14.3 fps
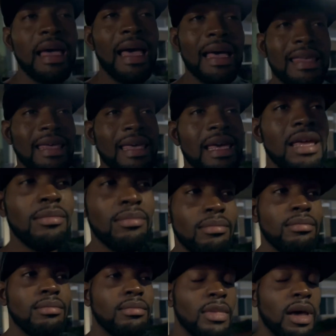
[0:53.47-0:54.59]
I came
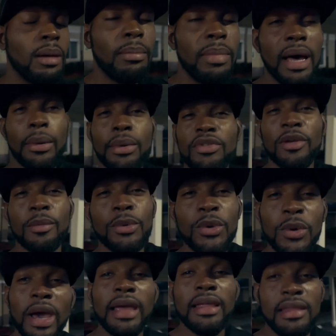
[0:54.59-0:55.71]
about with some
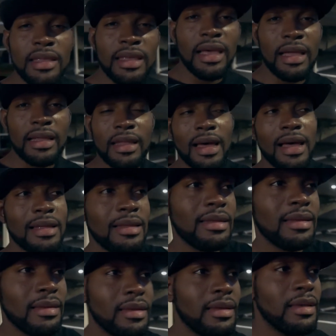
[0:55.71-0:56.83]
new idea
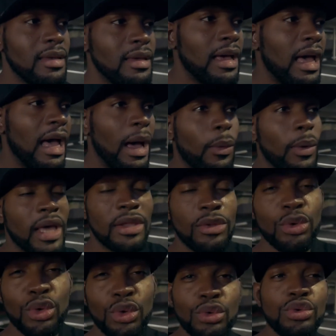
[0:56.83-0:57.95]
that I wanted
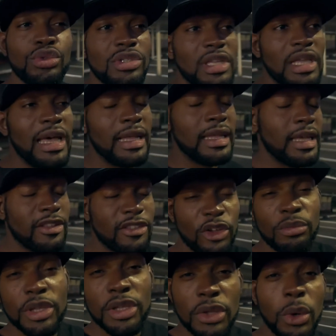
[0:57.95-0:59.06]
to use, and I think it's
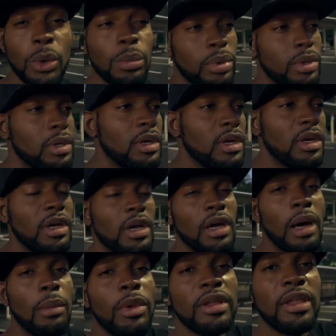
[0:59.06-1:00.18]
gonna be dope.
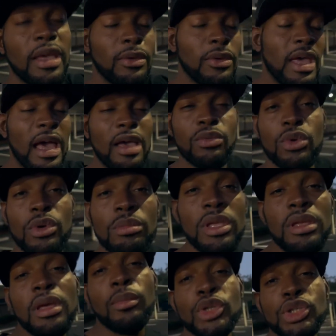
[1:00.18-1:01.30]
I'm gonna take you guys with
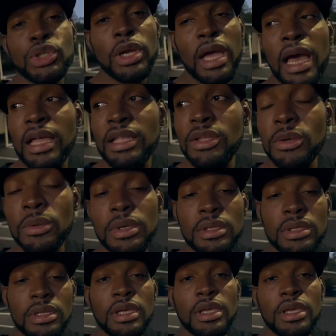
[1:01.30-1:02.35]
me. I'm gonna show you how I do it.